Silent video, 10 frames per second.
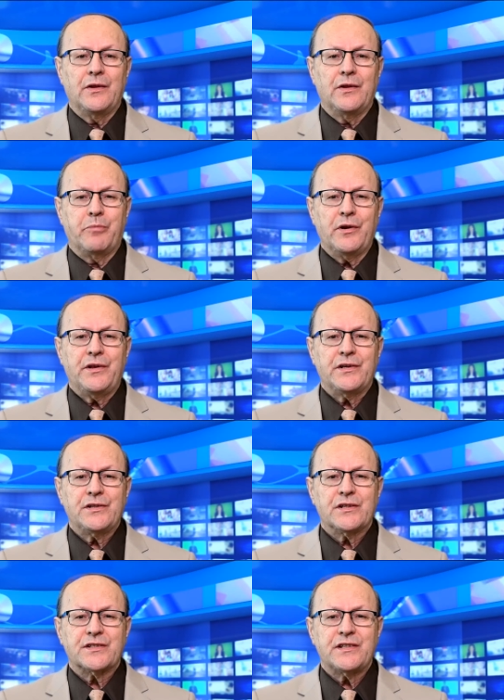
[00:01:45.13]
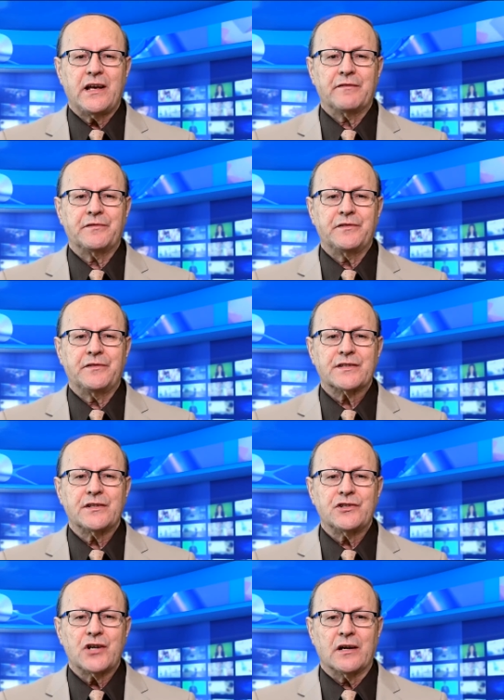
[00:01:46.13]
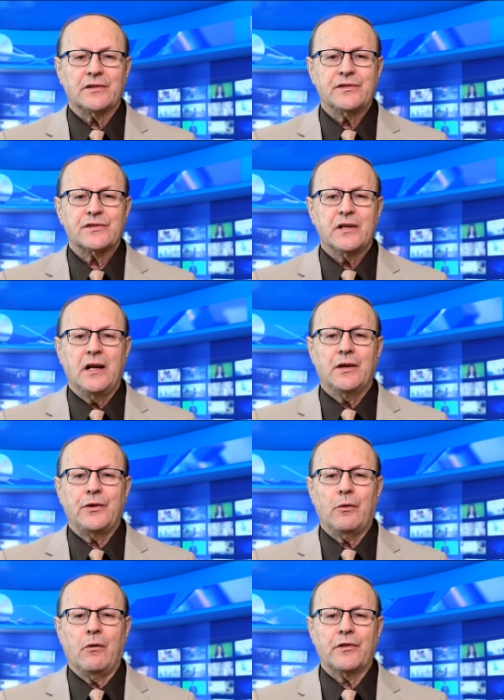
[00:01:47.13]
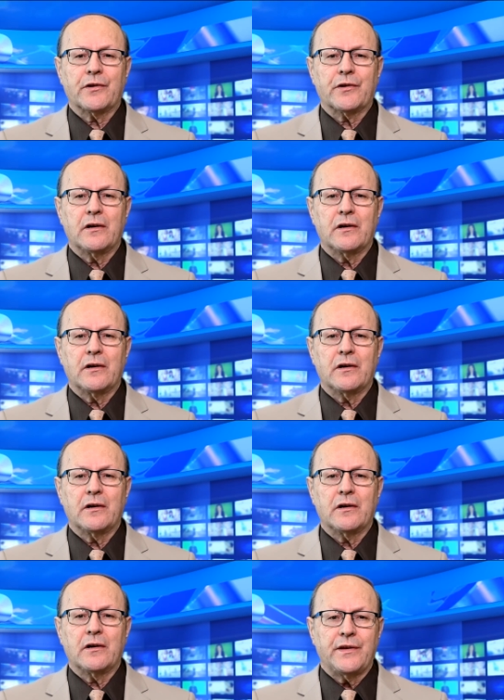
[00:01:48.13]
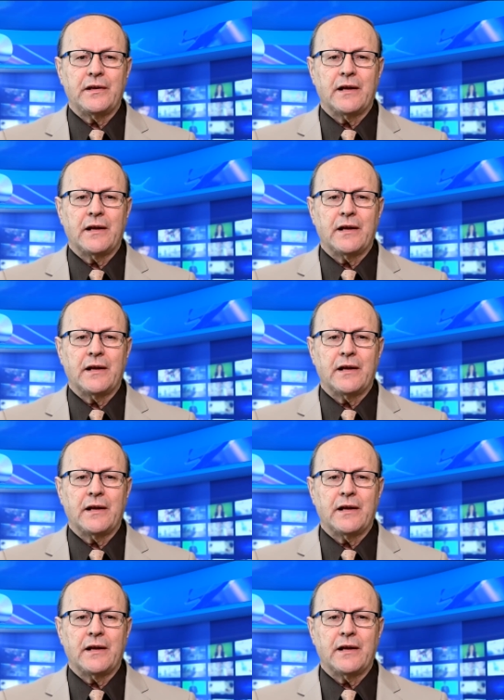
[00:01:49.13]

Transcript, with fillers: the British C F Dixon-Johns, the author of the